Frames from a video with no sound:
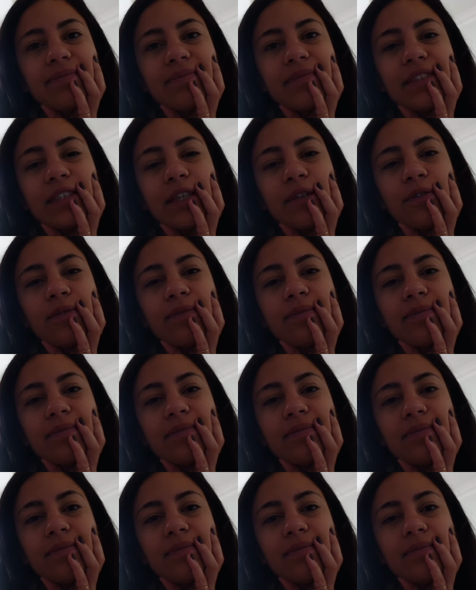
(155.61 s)
So,
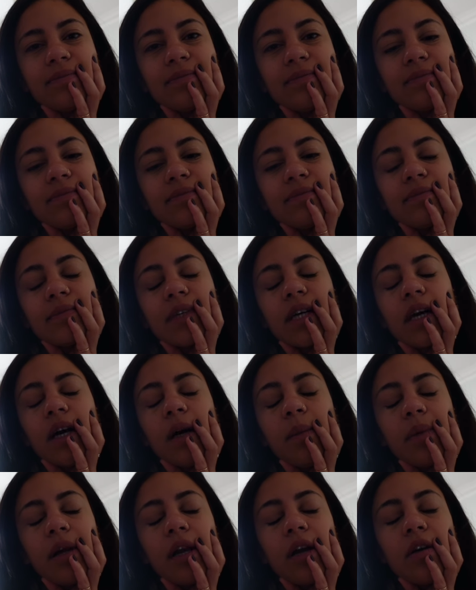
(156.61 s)

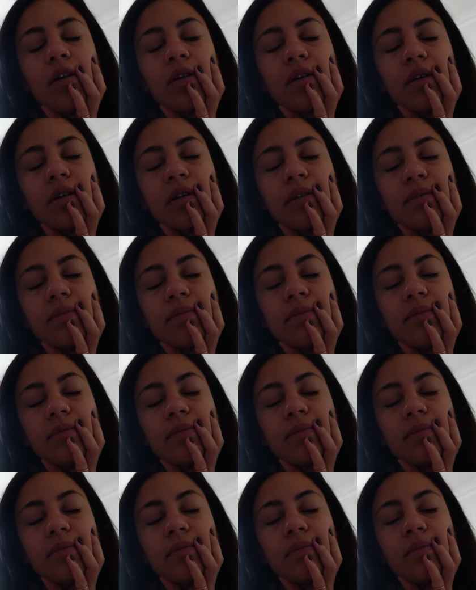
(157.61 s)
come along,
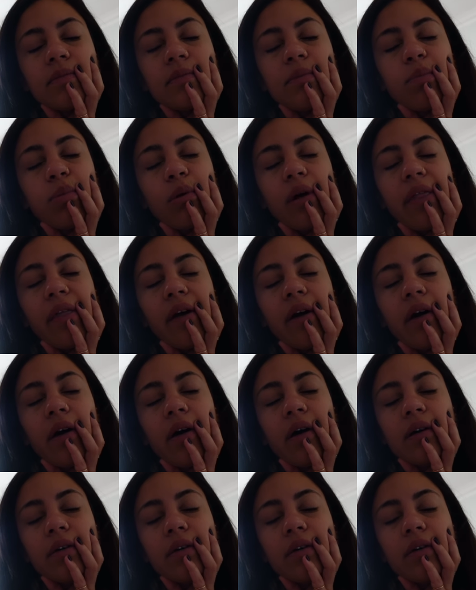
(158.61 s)
brother,